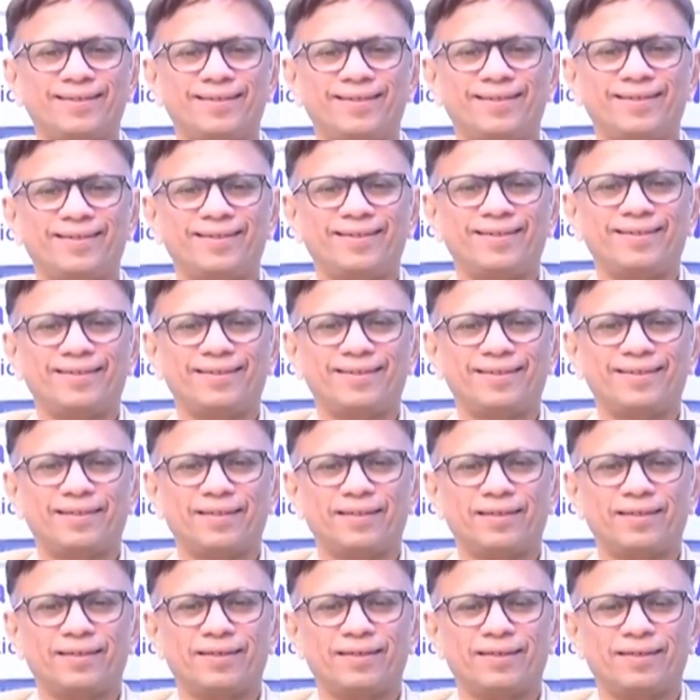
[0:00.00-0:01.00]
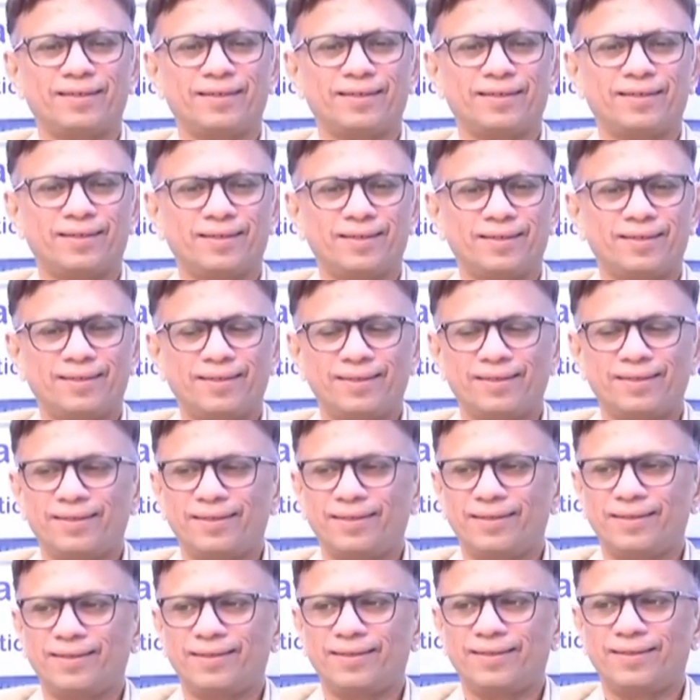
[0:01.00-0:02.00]

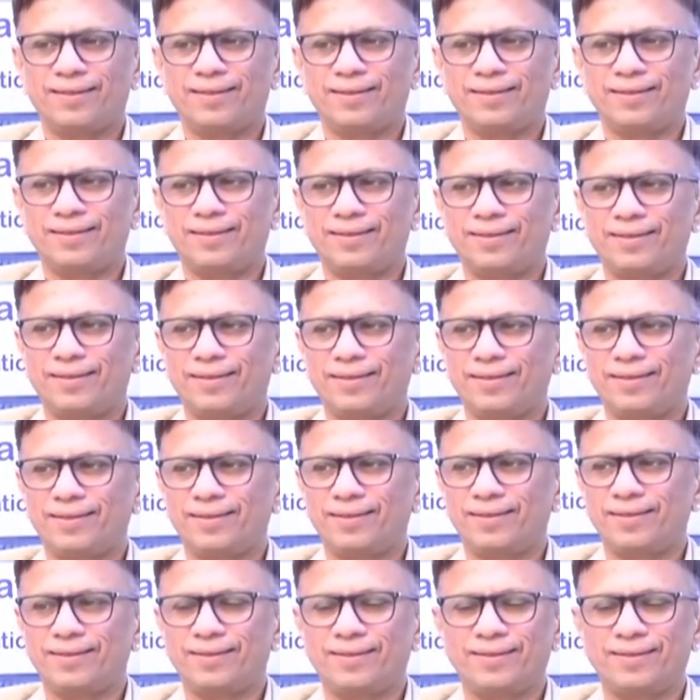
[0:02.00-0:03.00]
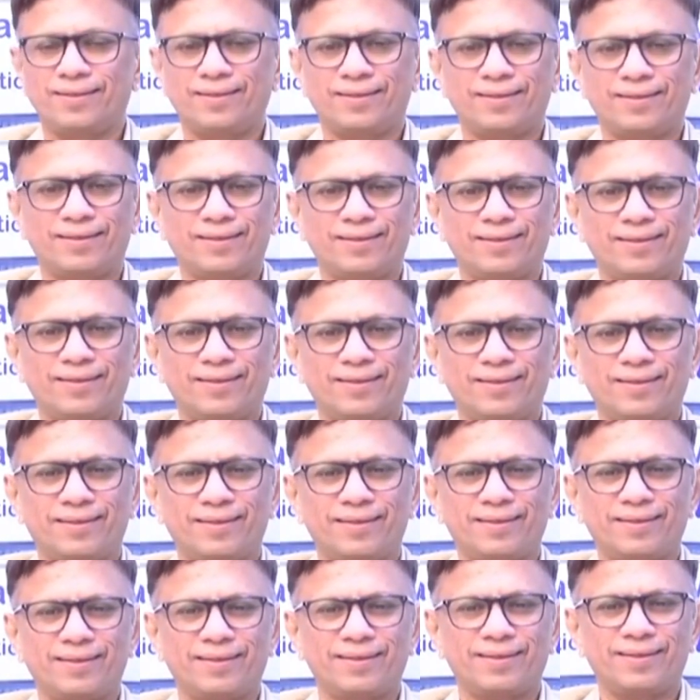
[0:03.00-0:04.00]

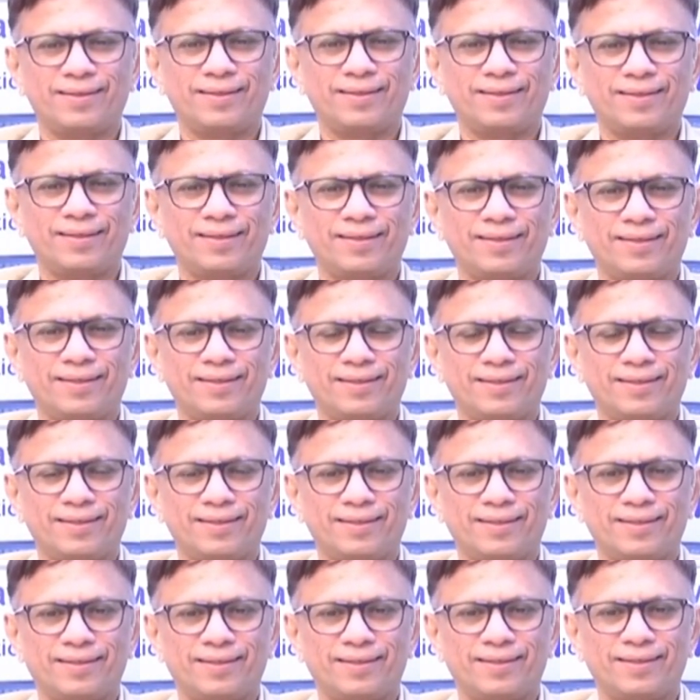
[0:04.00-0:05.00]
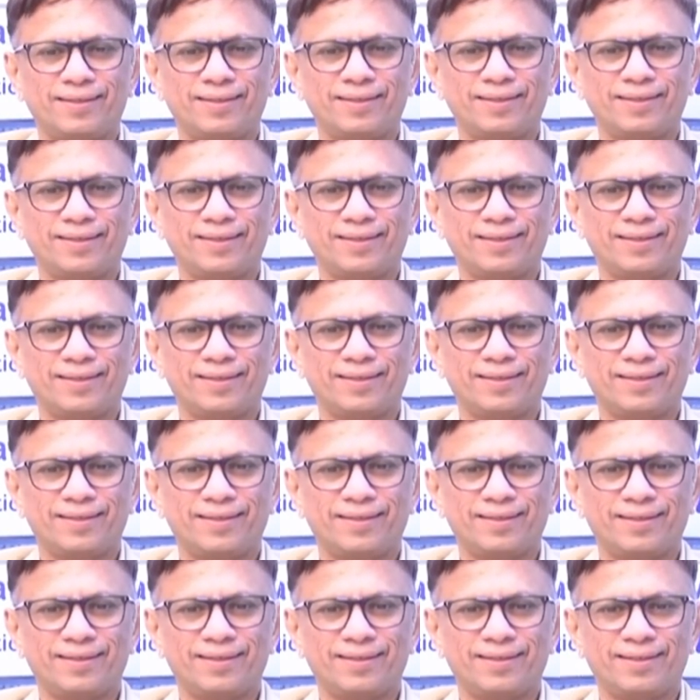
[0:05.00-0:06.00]

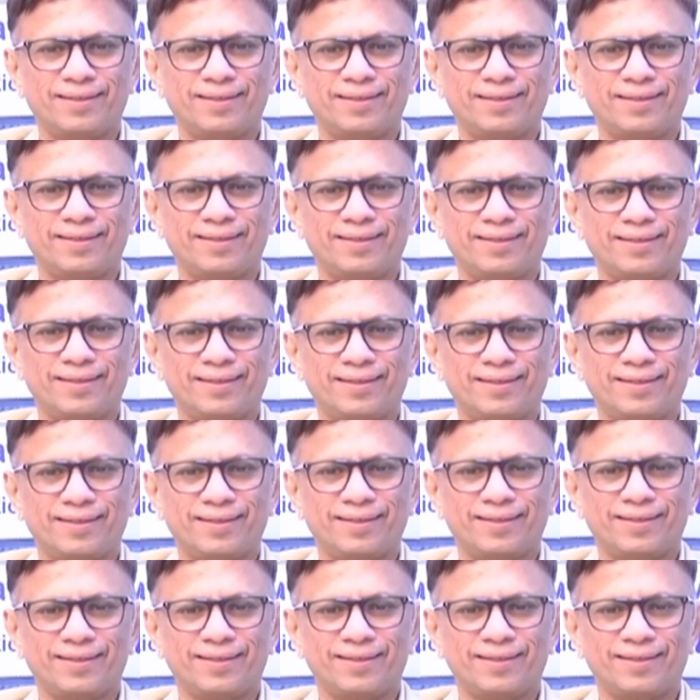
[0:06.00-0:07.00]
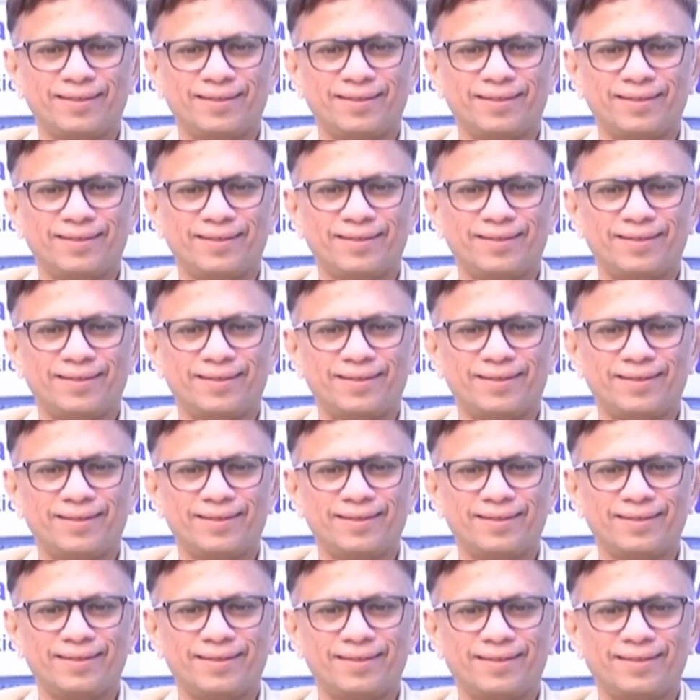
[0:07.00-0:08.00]
No words are spoken by the person on screen.